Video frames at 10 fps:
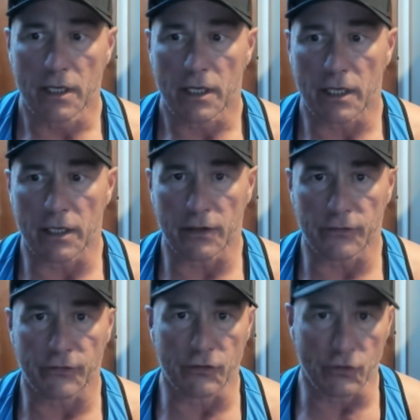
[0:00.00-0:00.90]

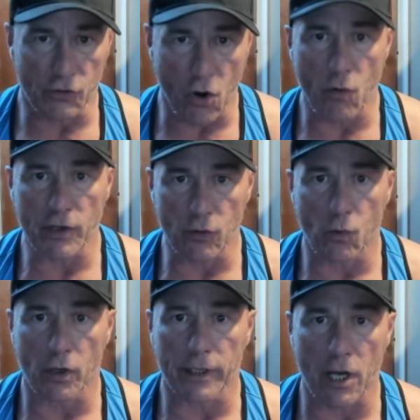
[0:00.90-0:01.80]
is you go and you
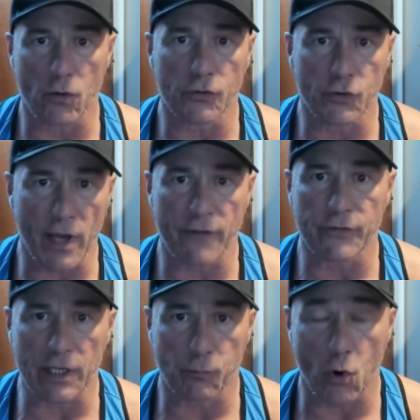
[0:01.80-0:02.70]
work out, you have
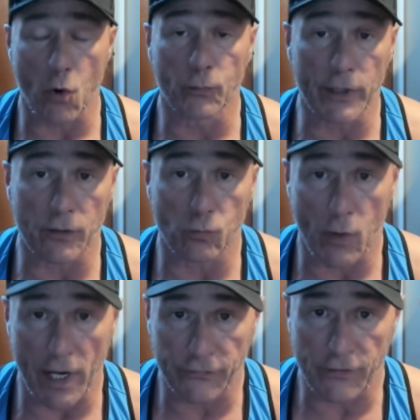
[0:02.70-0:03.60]
the appropriate
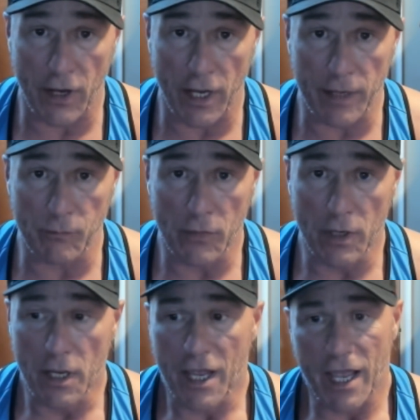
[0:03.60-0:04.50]
rest time,
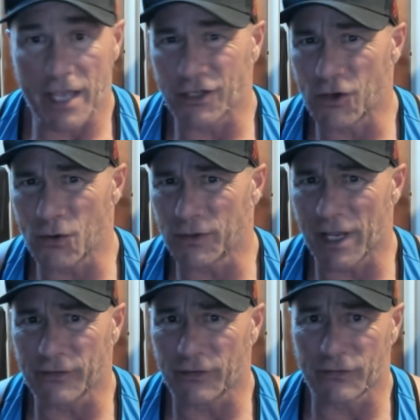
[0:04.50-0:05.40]
and you don't
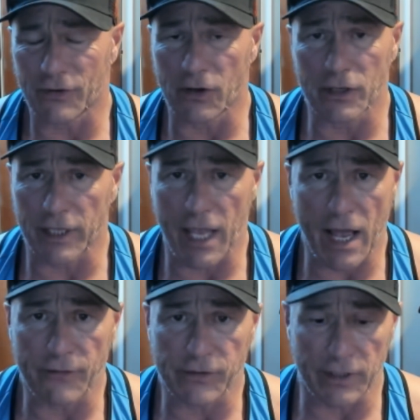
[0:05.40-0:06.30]
necessarily
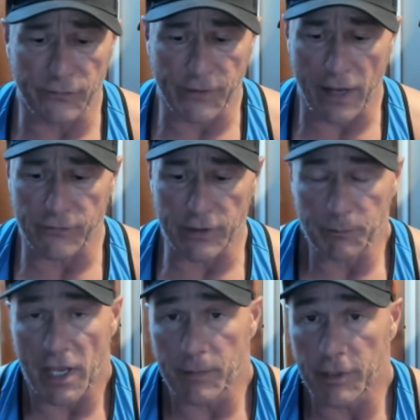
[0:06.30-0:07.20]
have to lift heavy.
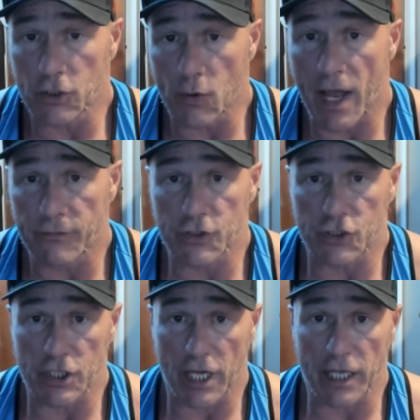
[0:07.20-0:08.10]
Maybe you have the
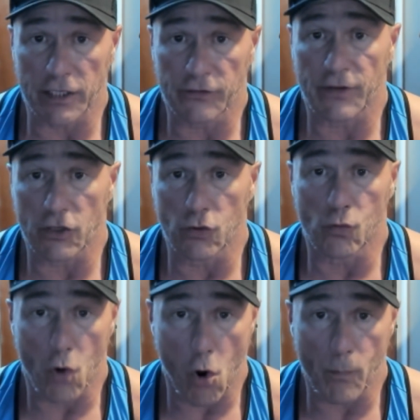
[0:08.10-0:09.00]
genetics that you
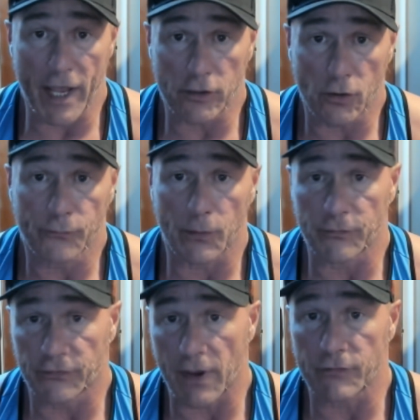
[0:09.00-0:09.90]
grow better from
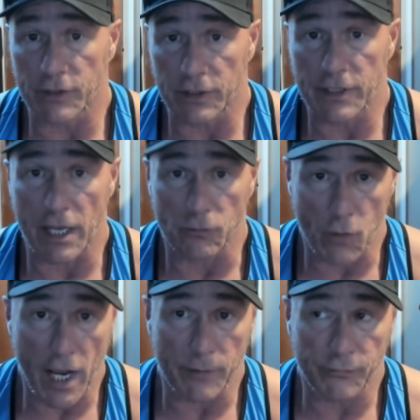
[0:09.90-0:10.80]
7 to 10
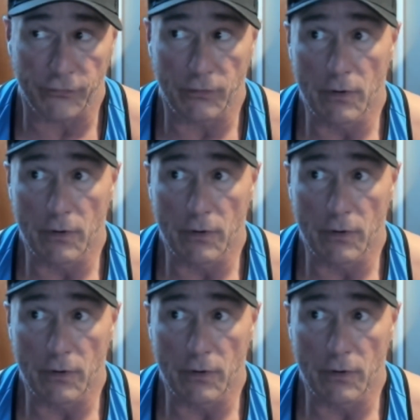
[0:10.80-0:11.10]
reps.